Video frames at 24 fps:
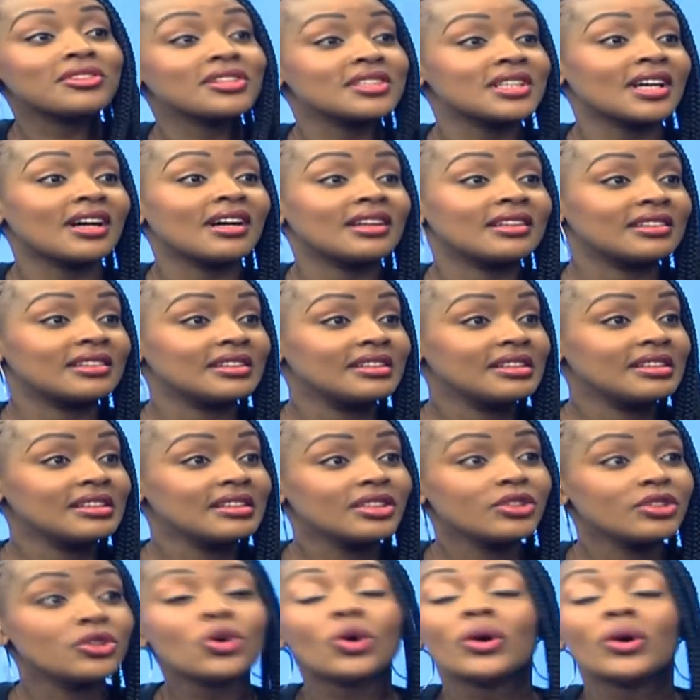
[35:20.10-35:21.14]
done. Yeah.
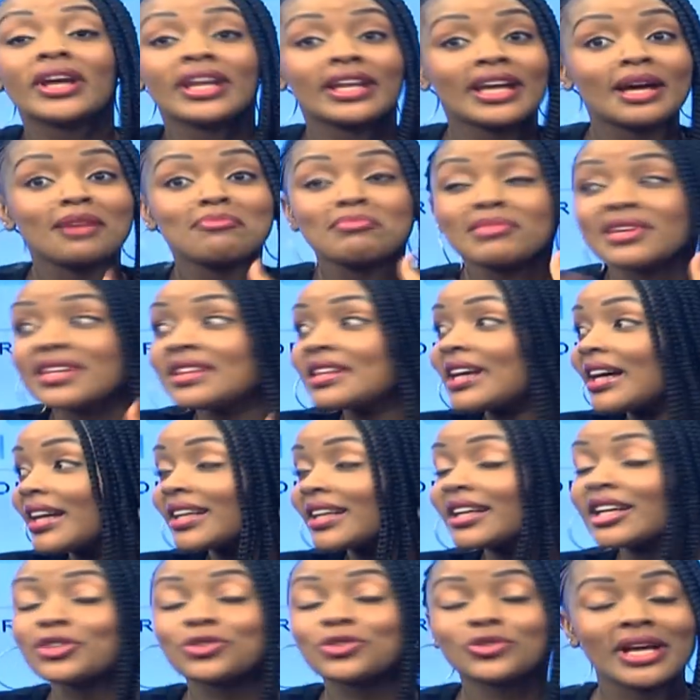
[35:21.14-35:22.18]
Wow. No, and I mean that, and
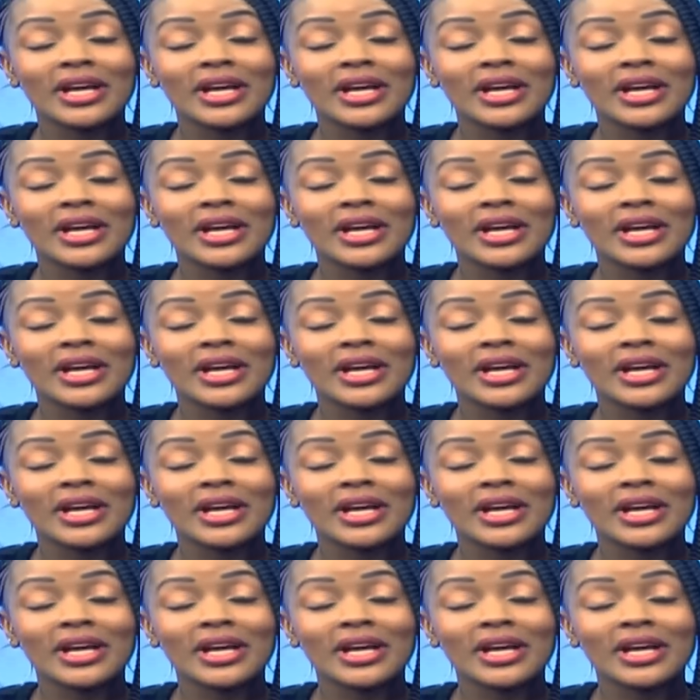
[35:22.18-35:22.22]
I